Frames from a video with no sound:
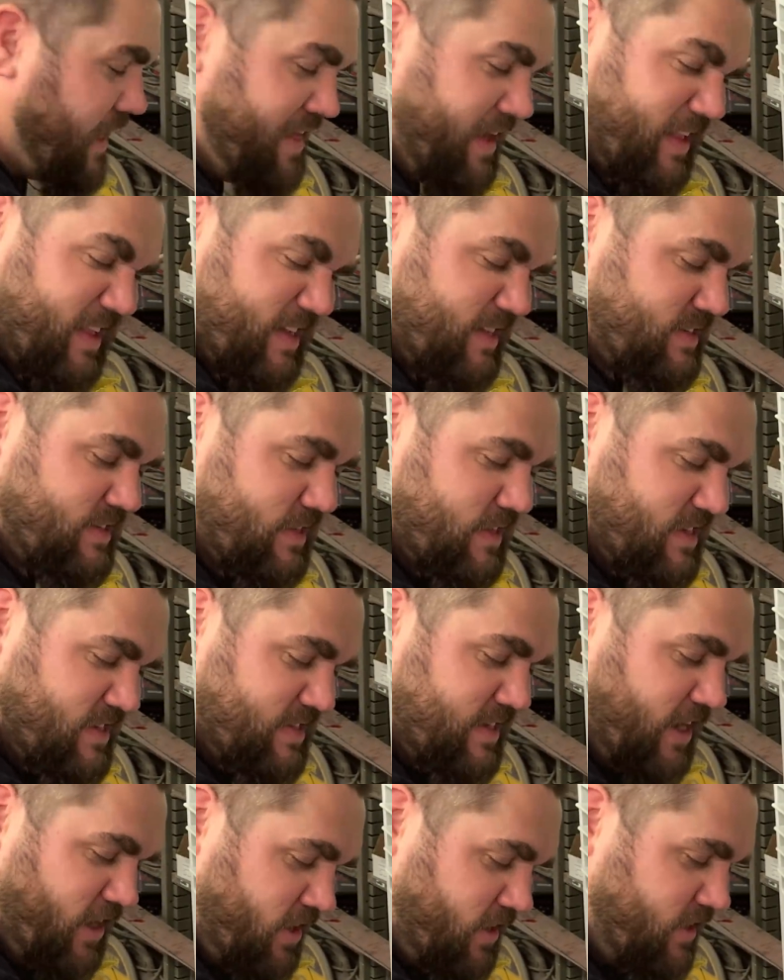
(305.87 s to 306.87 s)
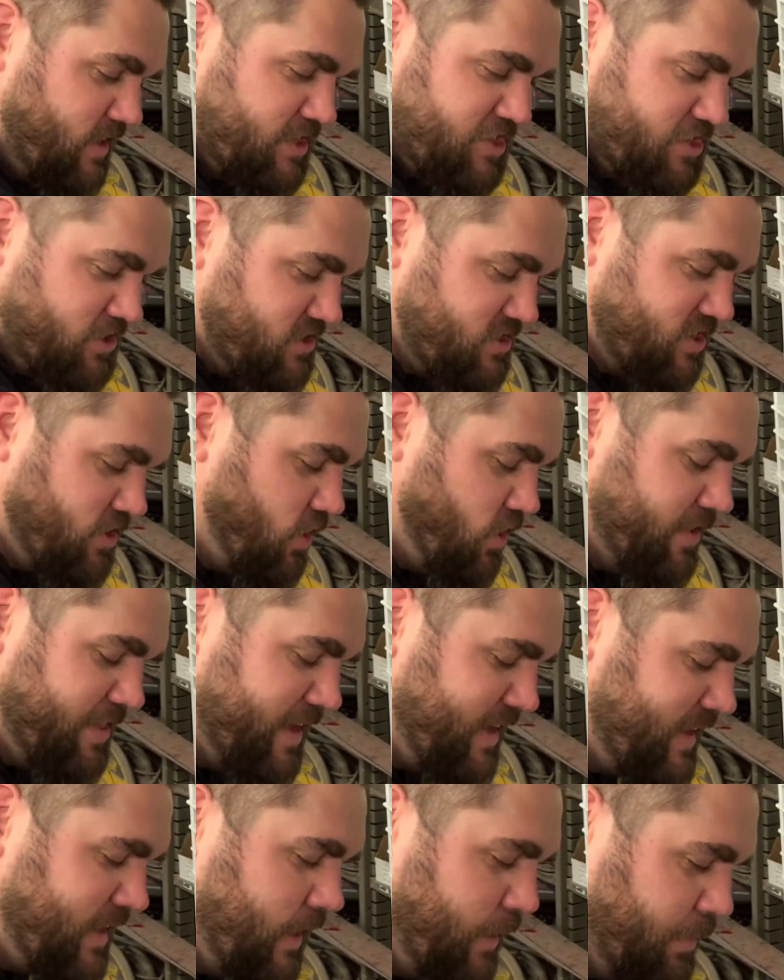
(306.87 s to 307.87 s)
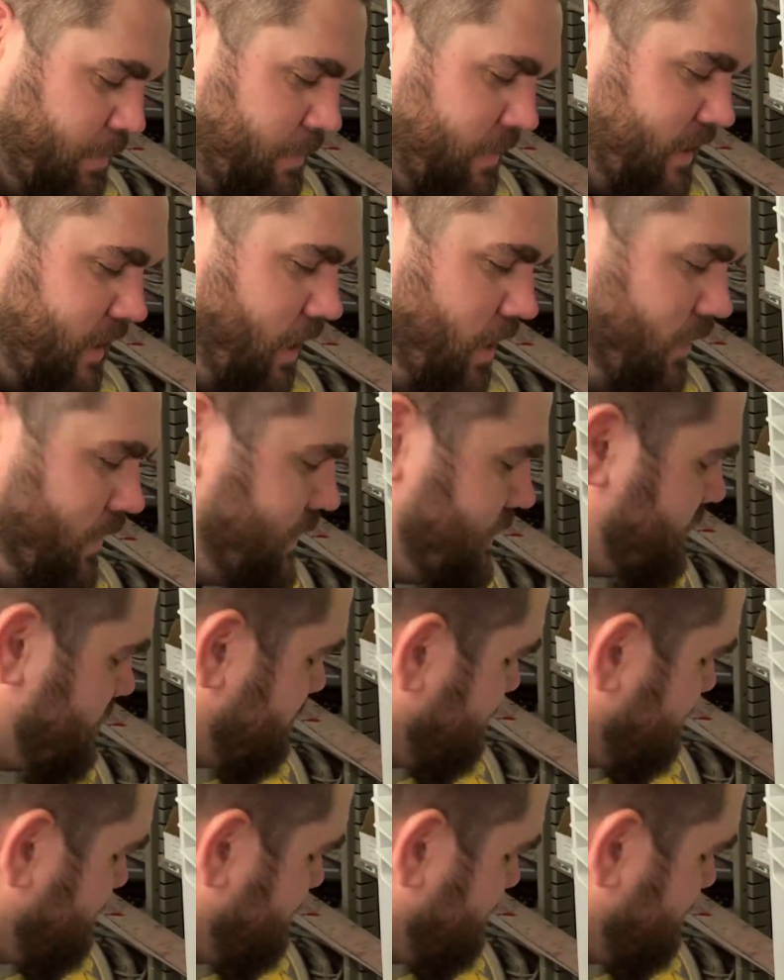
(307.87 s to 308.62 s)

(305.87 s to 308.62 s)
I think this, this air conditioner is the only thing keeping me going.